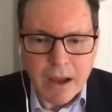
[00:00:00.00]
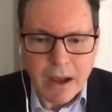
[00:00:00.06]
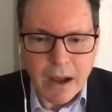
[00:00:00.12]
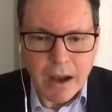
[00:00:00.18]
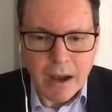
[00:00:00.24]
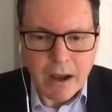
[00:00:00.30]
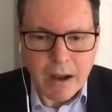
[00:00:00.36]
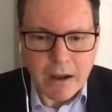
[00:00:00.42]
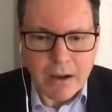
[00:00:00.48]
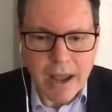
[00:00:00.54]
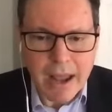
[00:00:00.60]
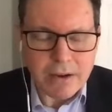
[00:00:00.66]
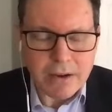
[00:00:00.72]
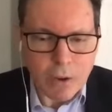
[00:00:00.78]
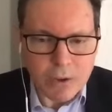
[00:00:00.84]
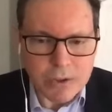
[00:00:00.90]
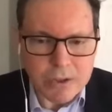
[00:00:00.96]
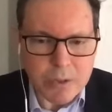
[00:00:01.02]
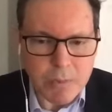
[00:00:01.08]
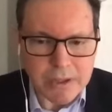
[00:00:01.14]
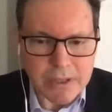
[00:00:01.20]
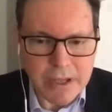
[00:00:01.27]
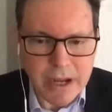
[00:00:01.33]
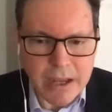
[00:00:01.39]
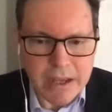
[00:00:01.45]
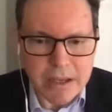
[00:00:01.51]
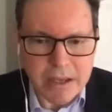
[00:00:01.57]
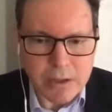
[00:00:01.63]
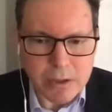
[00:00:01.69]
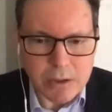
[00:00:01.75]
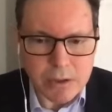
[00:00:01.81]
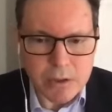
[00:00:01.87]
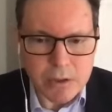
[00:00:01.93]
And ultimately, I
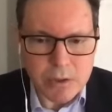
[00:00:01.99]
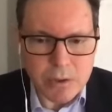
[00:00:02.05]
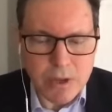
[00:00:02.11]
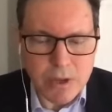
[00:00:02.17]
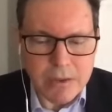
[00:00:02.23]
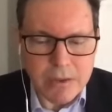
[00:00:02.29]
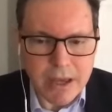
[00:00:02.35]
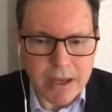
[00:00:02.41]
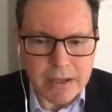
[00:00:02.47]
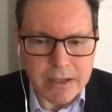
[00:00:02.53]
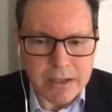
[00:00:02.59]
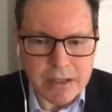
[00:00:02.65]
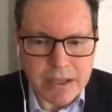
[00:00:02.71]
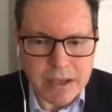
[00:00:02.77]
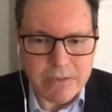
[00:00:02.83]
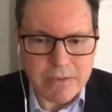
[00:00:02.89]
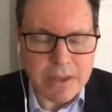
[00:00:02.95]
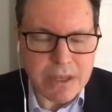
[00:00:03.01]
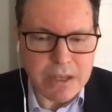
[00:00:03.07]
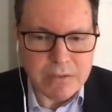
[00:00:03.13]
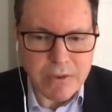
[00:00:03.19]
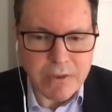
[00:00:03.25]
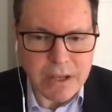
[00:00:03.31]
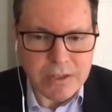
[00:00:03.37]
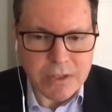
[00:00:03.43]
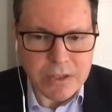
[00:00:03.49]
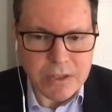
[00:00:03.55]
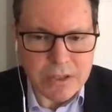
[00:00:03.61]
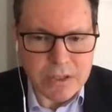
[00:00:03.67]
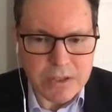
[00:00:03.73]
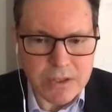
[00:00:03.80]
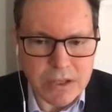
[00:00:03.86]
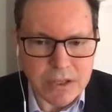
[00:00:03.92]
conclude that given the
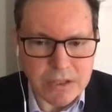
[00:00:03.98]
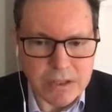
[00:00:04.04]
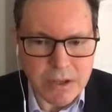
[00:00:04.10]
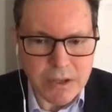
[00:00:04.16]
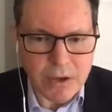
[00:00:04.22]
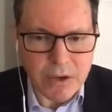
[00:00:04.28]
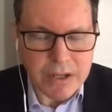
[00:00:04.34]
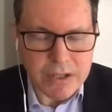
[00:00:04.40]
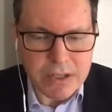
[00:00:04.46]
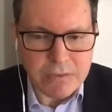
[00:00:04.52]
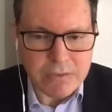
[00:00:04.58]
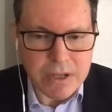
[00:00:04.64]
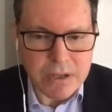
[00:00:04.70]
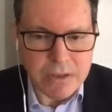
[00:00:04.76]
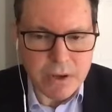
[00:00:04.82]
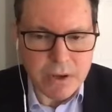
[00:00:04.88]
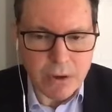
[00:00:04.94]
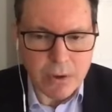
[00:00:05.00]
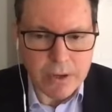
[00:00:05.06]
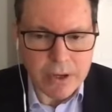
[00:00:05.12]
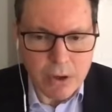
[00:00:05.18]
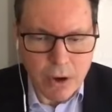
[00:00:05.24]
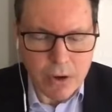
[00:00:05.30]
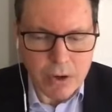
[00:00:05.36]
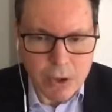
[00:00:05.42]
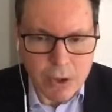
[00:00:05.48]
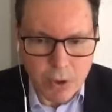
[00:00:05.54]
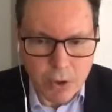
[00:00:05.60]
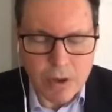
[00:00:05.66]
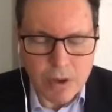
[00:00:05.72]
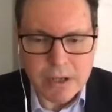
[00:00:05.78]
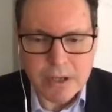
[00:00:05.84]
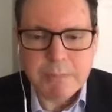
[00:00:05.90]
advances in connectivity that are
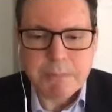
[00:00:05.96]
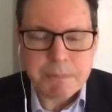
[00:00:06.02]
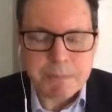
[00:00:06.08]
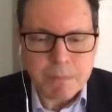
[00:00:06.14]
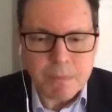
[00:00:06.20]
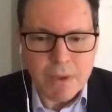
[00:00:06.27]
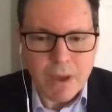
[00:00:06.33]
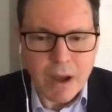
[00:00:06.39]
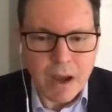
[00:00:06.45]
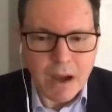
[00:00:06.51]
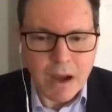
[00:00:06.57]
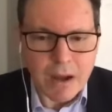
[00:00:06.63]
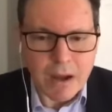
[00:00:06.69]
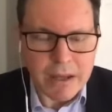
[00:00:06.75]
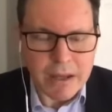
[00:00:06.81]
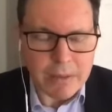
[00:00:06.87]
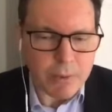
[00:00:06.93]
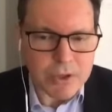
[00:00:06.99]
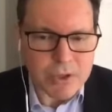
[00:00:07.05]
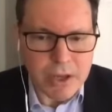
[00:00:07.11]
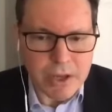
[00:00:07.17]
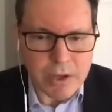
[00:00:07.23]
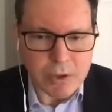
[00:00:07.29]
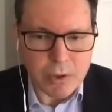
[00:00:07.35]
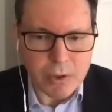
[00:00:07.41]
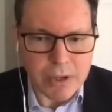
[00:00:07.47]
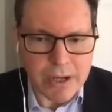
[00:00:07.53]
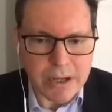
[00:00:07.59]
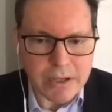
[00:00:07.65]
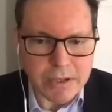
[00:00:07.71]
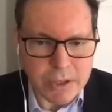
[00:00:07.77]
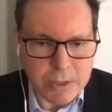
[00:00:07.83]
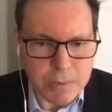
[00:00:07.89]
occurring, in particular in
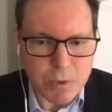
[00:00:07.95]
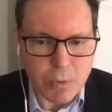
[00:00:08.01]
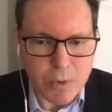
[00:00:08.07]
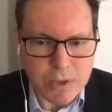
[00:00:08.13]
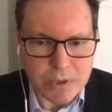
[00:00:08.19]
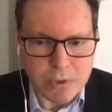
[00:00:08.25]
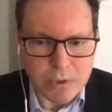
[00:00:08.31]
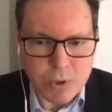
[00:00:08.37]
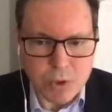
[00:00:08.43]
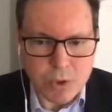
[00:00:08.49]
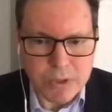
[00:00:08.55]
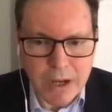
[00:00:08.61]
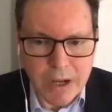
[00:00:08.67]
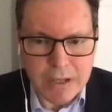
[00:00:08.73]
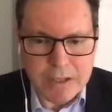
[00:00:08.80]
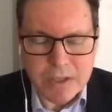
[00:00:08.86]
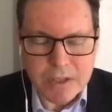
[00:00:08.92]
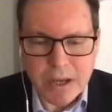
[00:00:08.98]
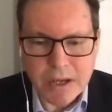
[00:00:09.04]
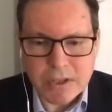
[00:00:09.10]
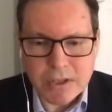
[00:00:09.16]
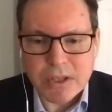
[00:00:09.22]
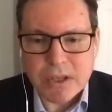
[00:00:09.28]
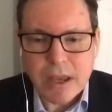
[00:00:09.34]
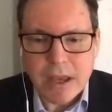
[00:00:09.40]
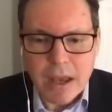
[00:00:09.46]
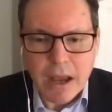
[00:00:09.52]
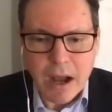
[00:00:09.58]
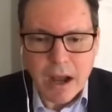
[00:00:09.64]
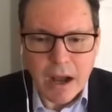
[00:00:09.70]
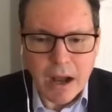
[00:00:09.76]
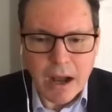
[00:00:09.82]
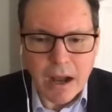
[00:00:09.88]
a dispute resolution context,
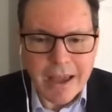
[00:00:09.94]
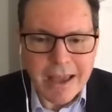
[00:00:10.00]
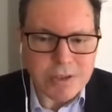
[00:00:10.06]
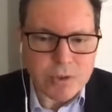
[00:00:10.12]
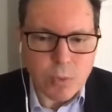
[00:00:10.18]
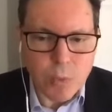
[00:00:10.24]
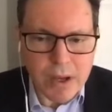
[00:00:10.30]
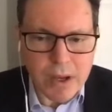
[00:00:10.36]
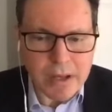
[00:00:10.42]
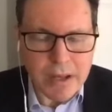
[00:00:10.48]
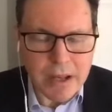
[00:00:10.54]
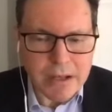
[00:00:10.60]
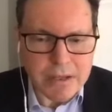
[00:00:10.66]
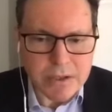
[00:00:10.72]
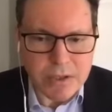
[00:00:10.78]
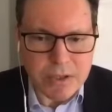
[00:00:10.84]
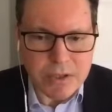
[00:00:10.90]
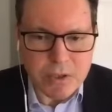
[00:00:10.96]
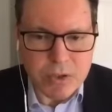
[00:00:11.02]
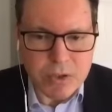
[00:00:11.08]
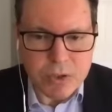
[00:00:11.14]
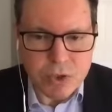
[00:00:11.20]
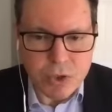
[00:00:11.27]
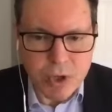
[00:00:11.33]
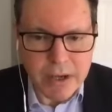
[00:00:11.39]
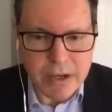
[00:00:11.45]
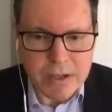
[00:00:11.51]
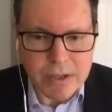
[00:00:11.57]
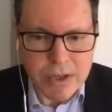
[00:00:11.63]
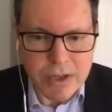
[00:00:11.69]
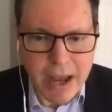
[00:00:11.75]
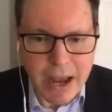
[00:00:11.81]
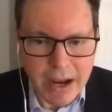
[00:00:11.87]
as well as
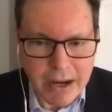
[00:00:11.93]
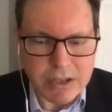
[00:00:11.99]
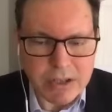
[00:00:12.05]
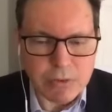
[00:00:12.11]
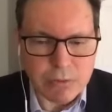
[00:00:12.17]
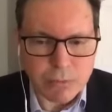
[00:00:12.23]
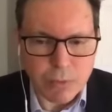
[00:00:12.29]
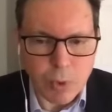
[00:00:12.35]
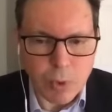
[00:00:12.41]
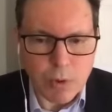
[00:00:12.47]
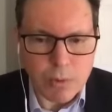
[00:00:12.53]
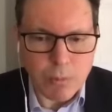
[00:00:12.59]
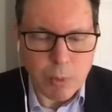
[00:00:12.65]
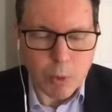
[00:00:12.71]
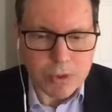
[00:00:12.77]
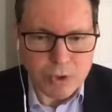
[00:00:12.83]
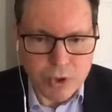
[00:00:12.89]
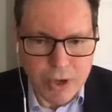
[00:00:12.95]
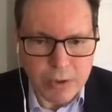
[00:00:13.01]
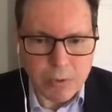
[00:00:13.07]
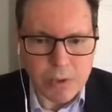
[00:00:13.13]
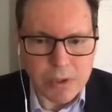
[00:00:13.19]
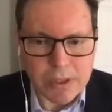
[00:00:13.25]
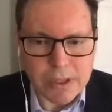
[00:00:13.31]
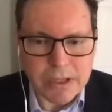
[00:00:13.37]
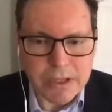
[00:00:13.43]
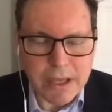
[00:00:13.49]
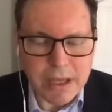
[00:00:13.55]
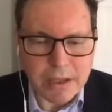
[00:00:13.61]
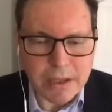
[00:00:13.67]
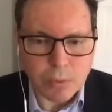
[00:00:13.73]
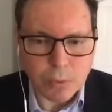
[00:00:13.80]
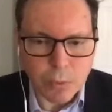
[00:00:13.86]
China's active role more generally
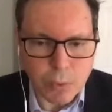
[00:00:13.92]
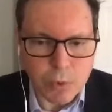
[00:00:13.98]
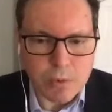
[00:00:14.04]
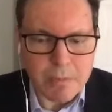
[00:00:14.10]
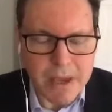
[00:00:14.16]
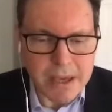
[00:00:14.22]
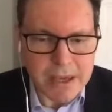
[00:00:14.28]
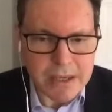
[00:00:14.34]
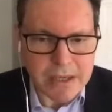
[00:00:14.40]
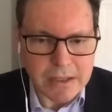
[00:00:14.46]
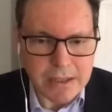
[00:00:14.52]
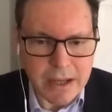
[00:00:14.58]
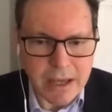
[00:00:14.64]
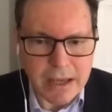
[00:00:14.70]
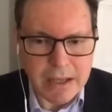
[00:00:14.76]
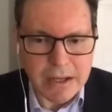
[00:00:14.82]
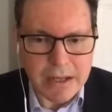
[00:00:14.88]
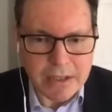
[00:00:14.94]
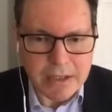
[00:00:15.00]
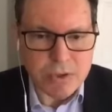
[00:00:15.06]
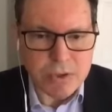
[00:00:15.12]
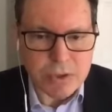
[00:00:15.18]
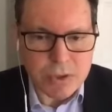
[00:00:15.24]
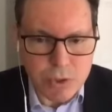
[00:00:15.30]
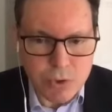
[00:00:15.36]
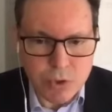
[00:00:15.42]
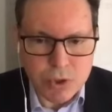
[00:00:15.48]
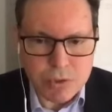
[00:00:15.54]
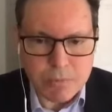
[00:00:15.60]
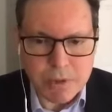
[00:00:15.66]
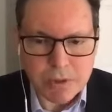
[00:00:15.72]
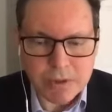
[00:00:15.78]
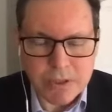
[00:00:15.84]
in rulemaking and institution
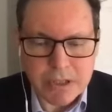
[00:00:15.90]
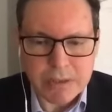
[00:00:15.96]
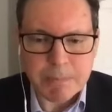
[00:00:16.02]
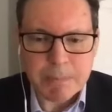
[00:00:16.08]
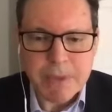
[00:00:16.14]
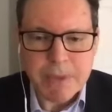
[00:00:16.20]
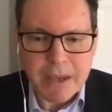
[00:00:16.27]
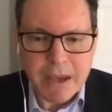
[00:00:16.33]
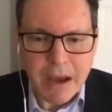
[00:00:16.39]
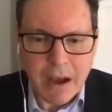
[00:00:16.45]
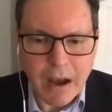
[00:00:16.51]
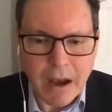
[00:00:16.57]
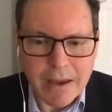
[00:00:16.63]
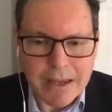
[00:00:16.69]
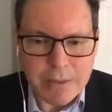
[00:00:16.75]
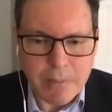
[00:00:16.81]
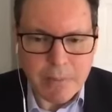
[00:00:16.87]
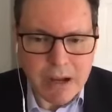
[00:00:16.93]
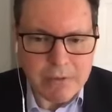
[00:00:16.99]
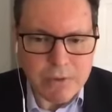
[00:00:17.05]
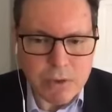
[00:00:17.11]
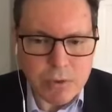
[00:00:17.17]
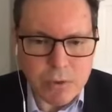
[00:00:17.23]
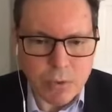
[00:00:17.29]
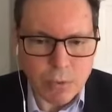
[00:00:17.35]
building, in my view, the